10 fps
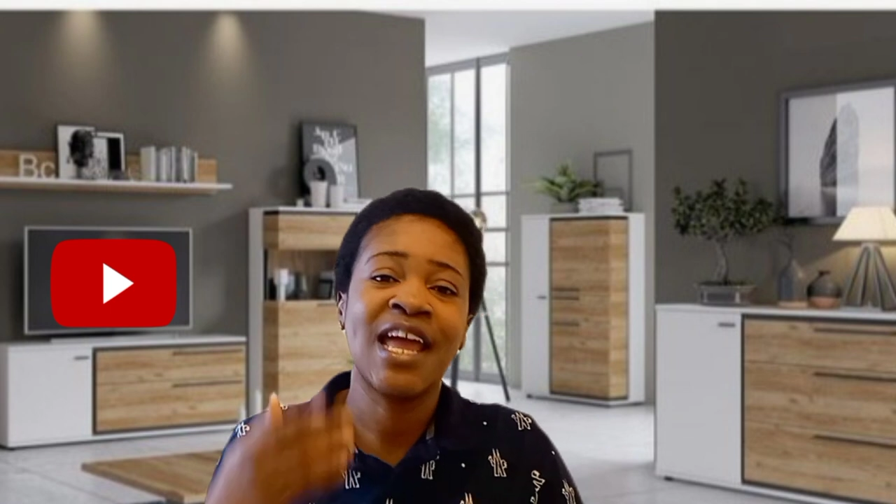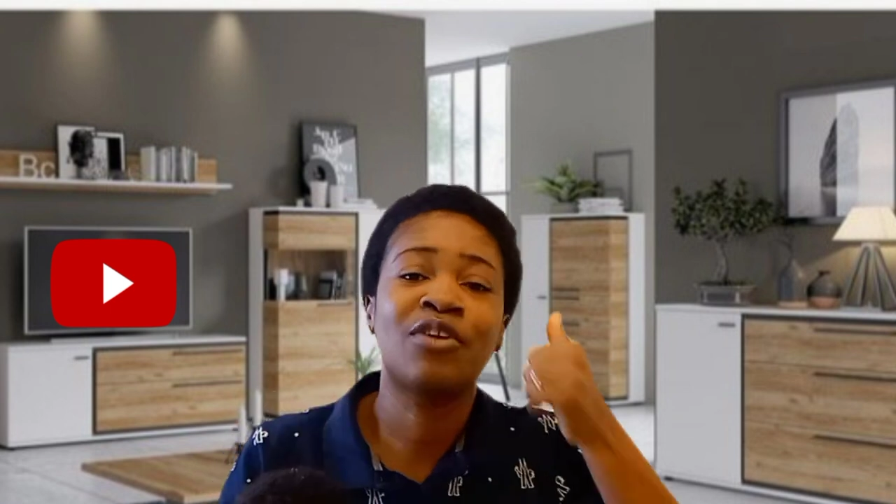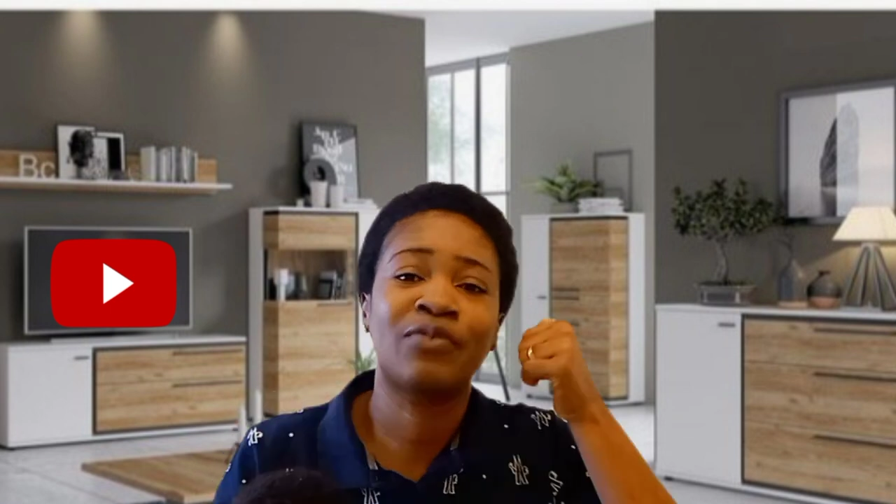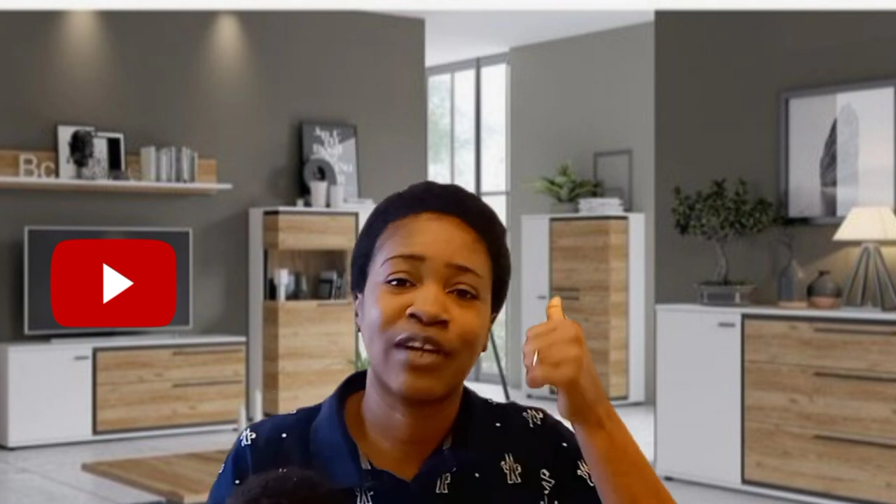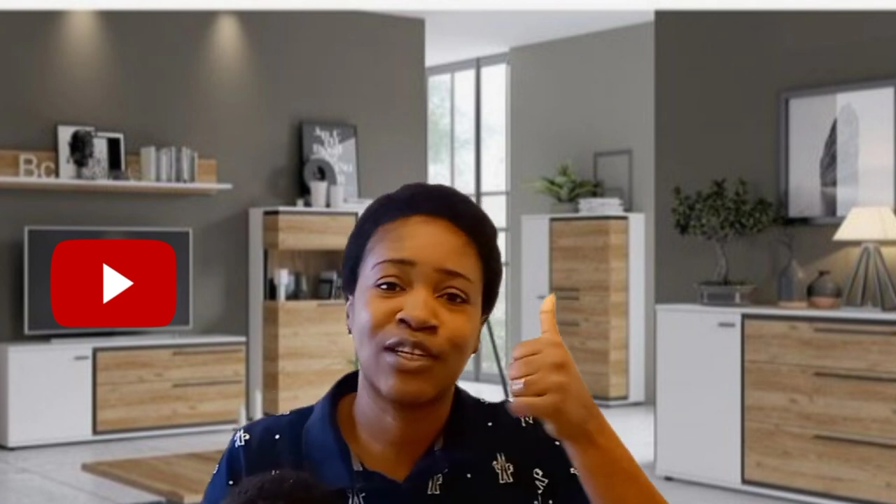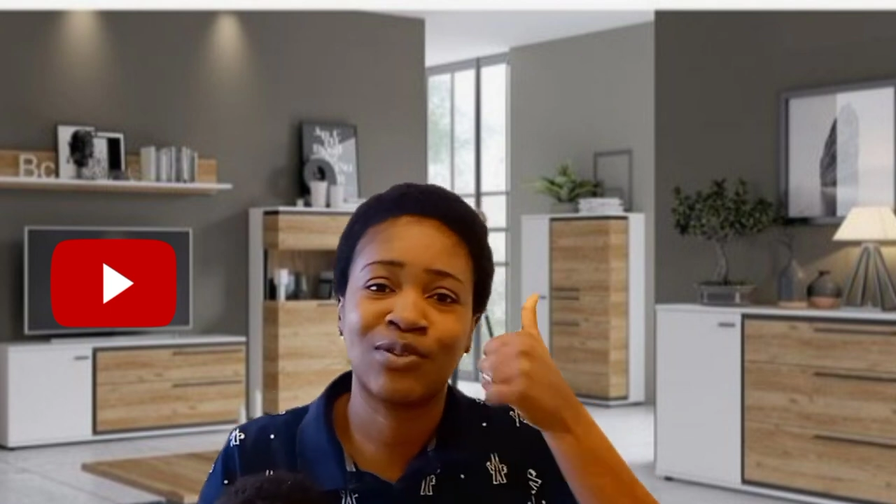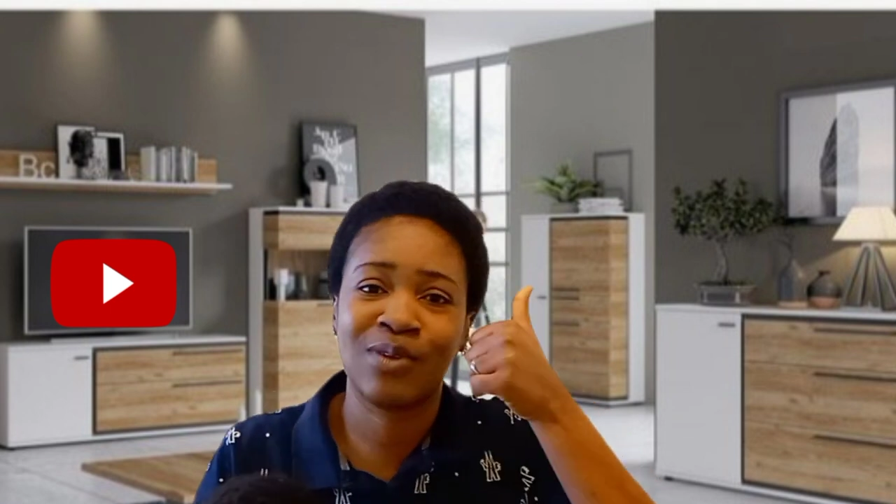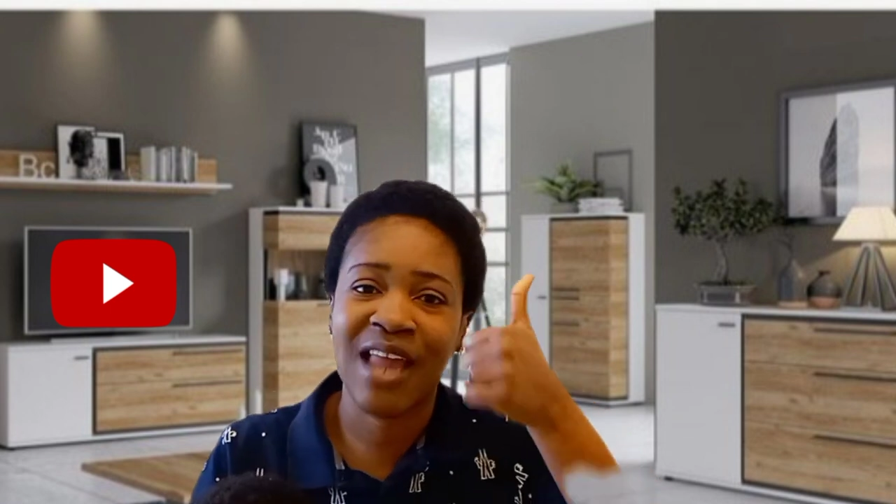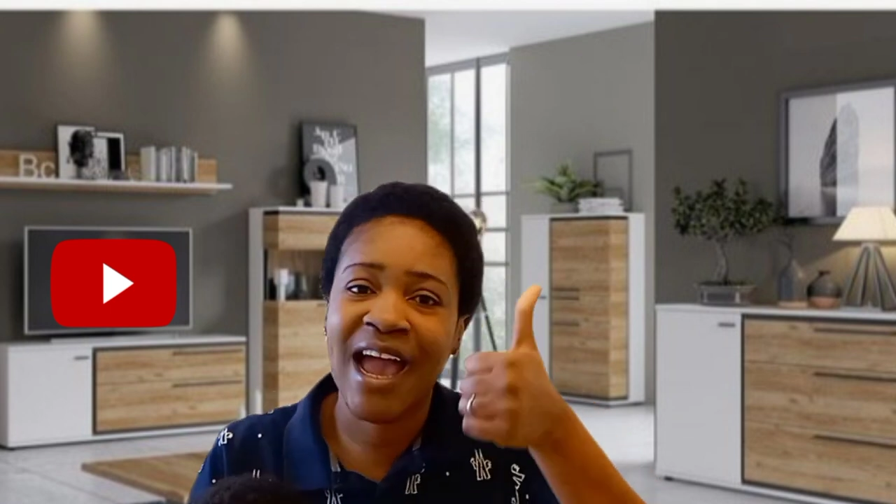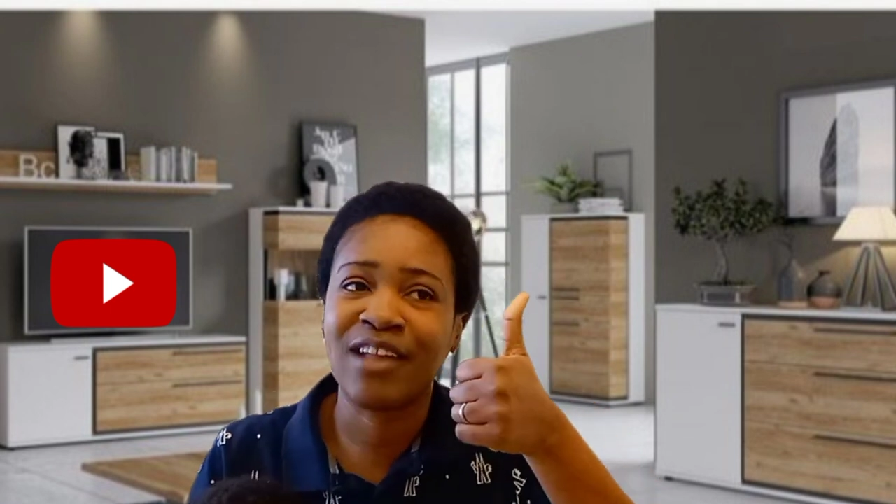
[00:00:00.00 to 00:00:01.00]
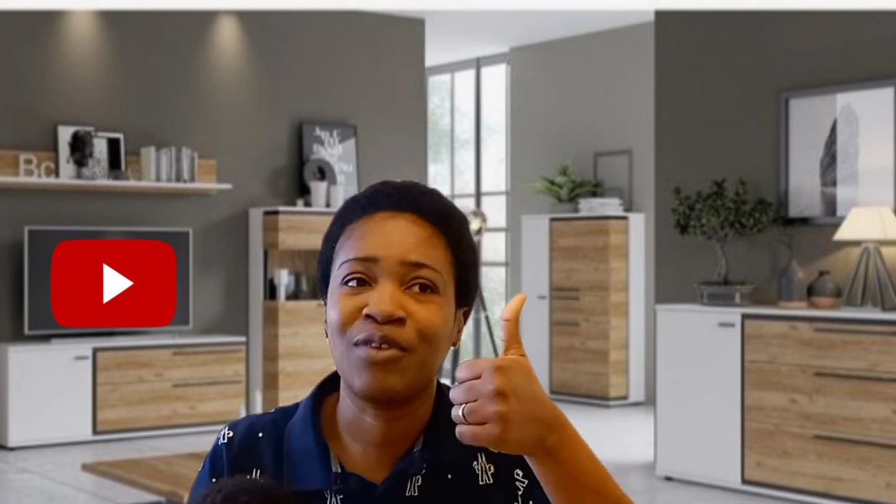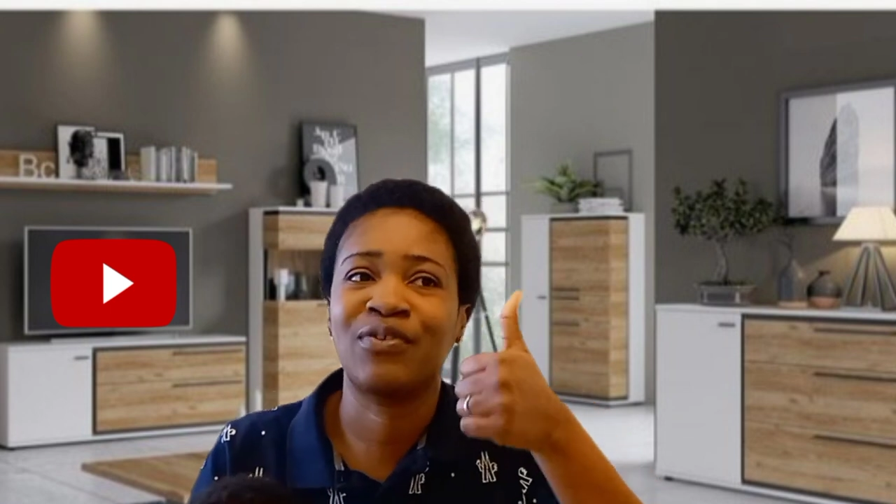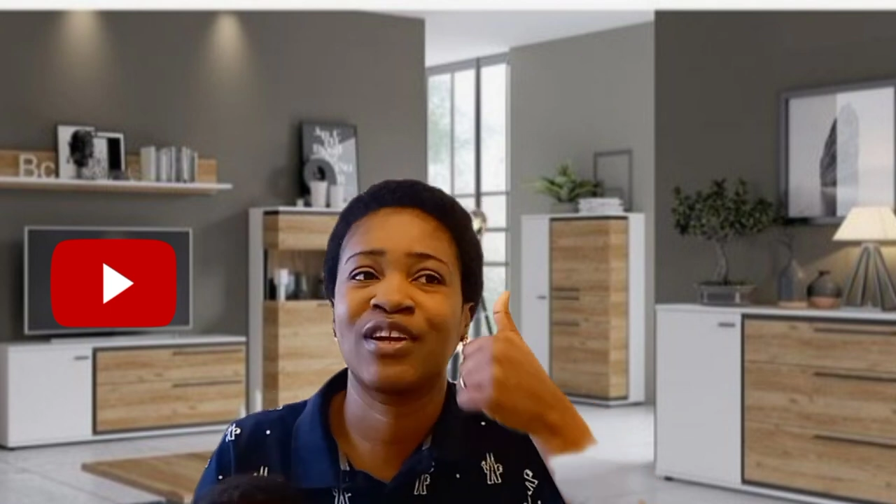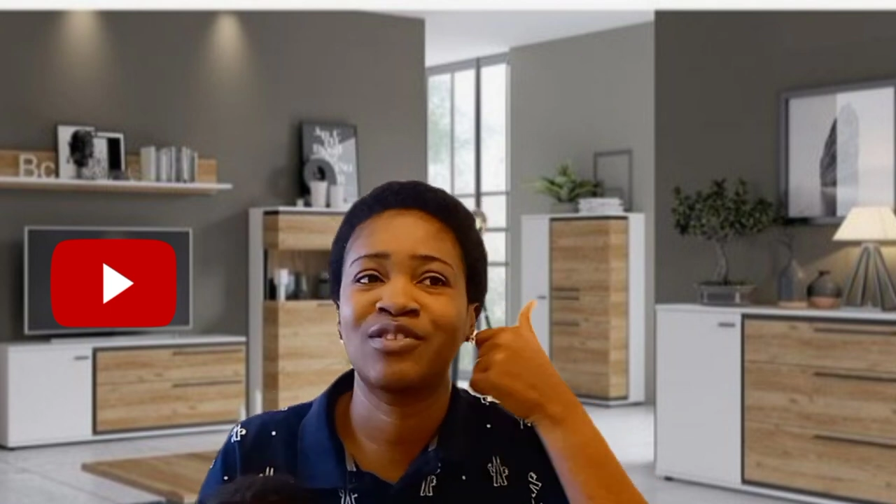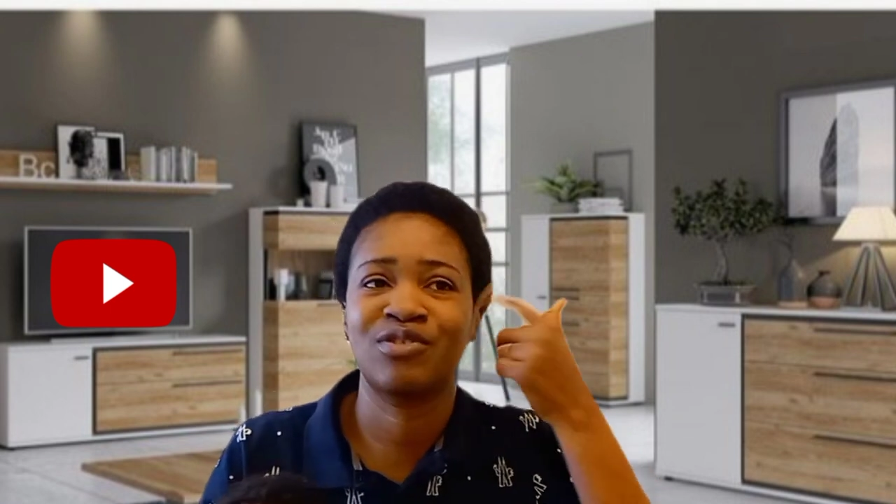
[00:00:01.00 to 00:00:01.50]
Don't forget to like, don't
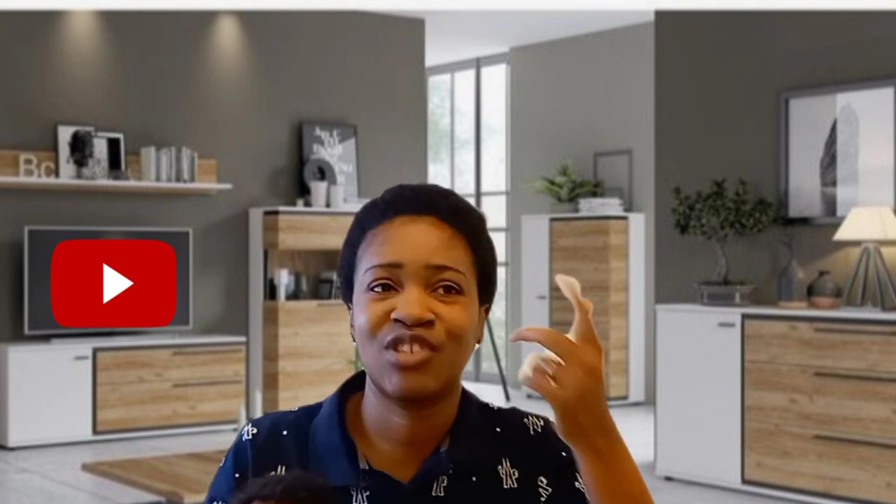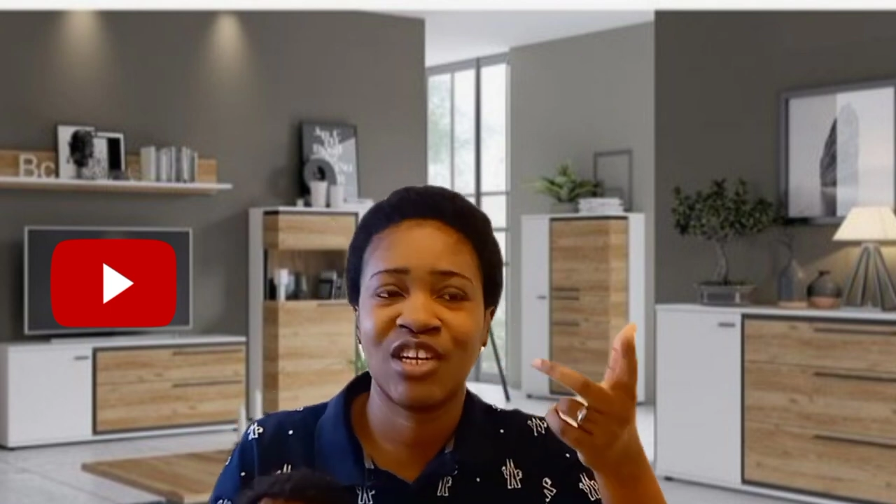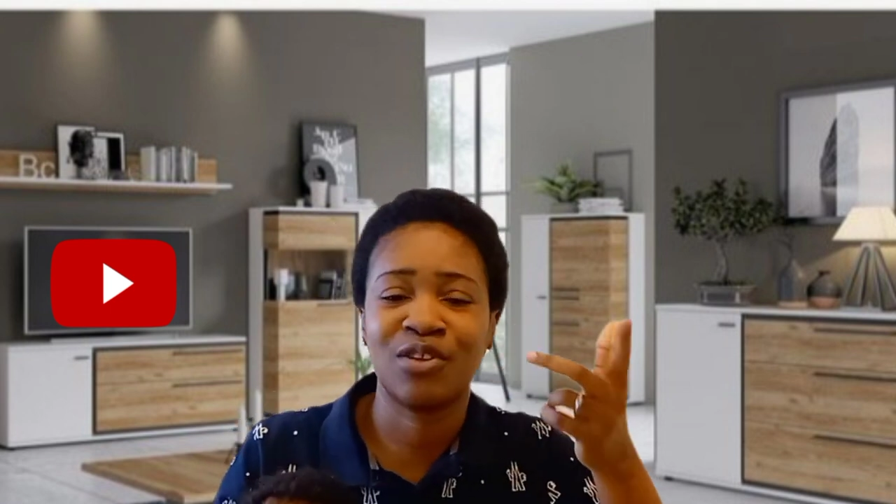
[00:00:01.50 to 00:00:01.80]
forget to share,